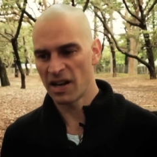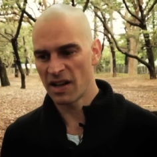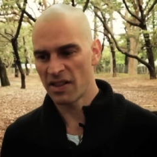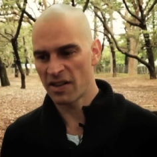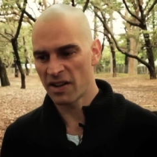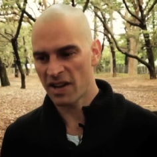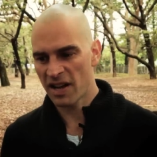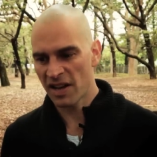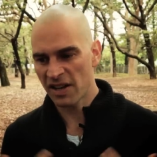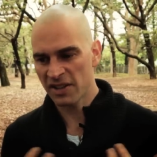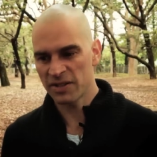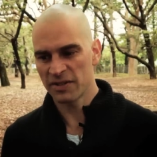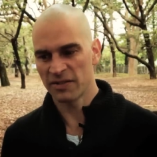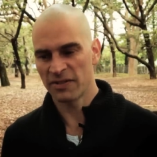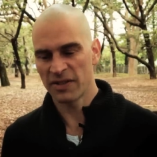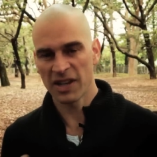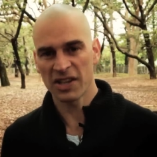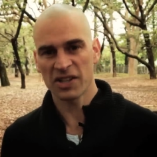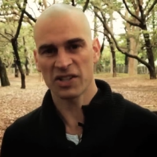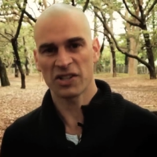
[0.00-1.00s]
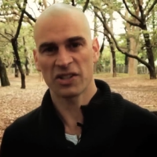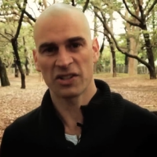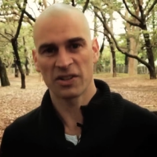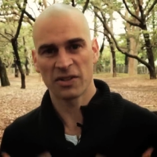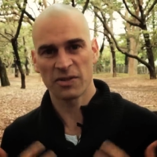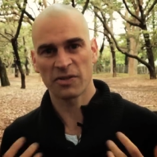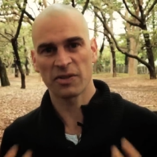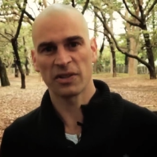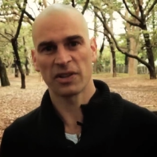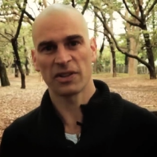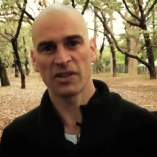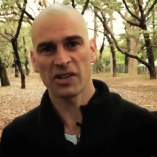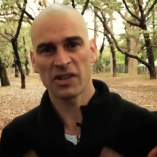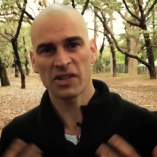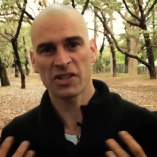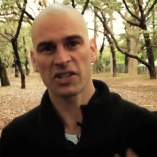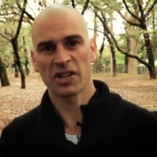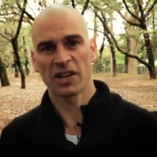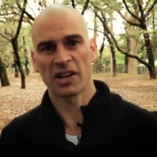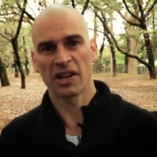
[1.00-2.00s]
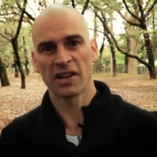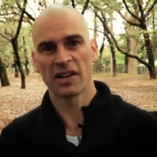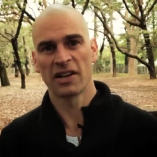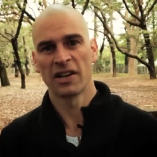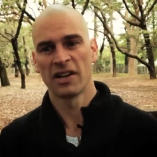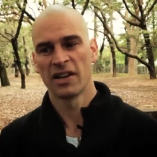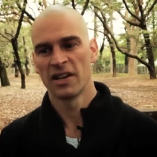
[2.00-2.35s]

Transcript: the cultivation, the flourishing